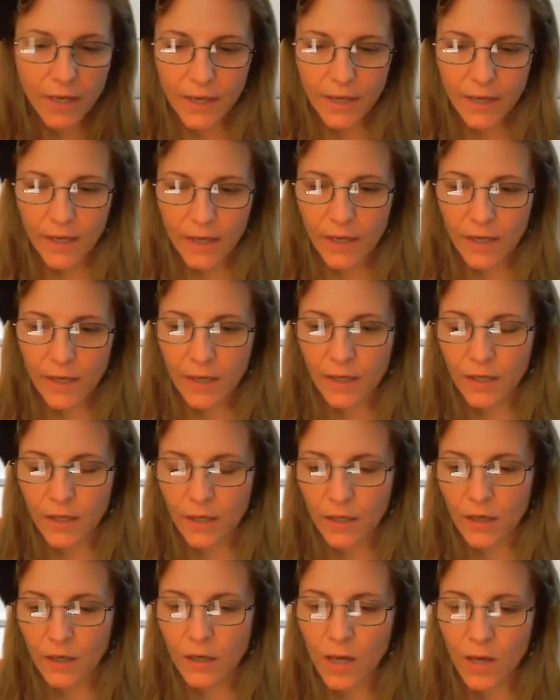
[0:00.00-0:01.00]
a
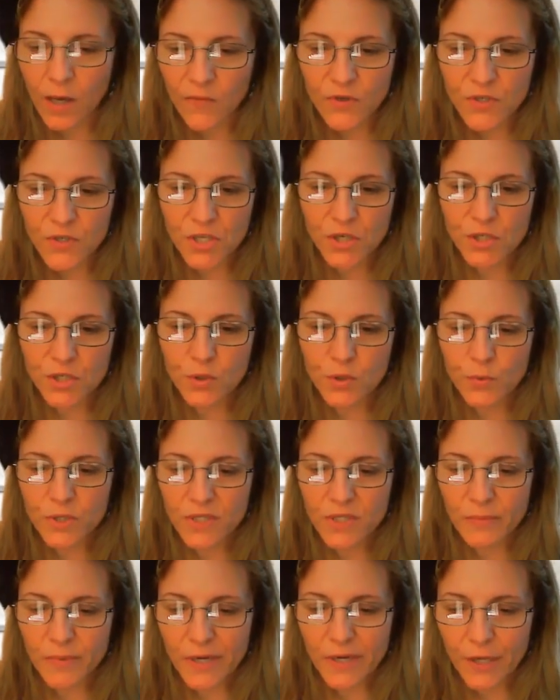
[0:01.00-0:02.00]
conversation with
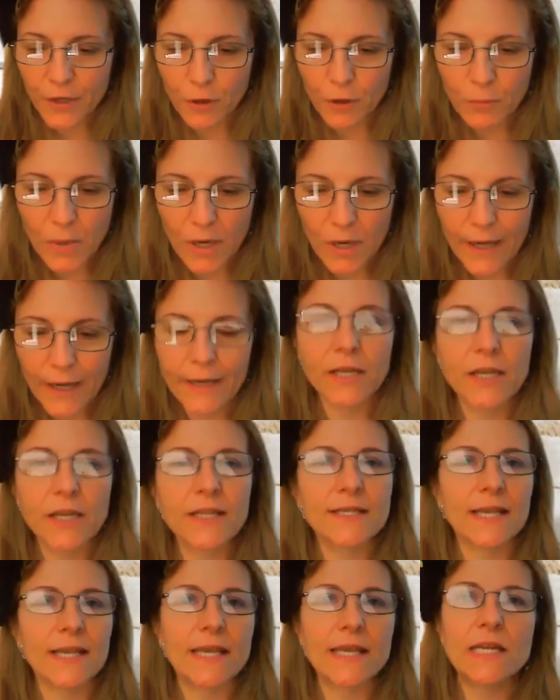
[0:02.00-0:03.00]
somebody in your mind, and
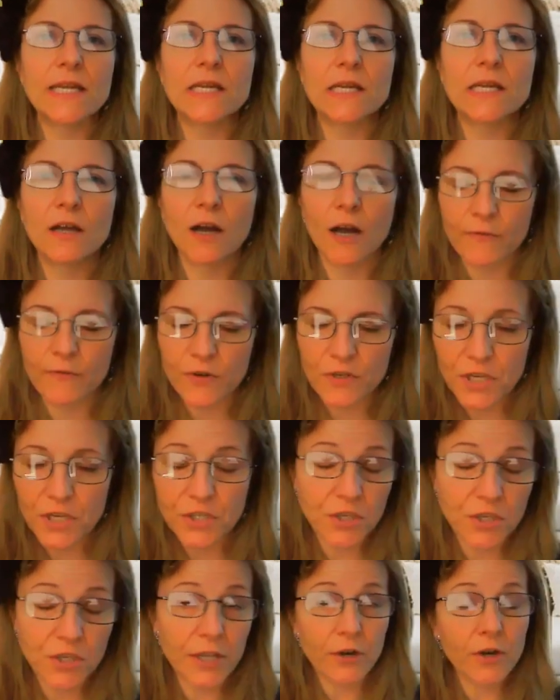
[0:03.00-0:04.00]
it's a heated
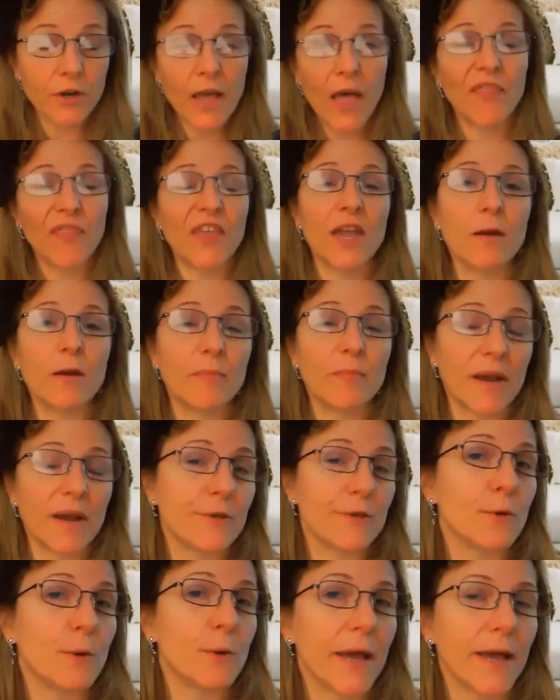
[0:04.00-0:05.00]
conversation. They're not there,
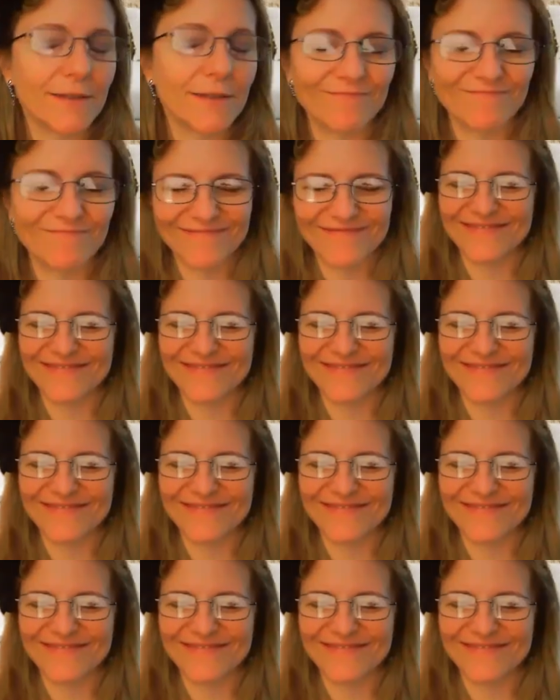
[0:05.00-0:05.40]
by the way.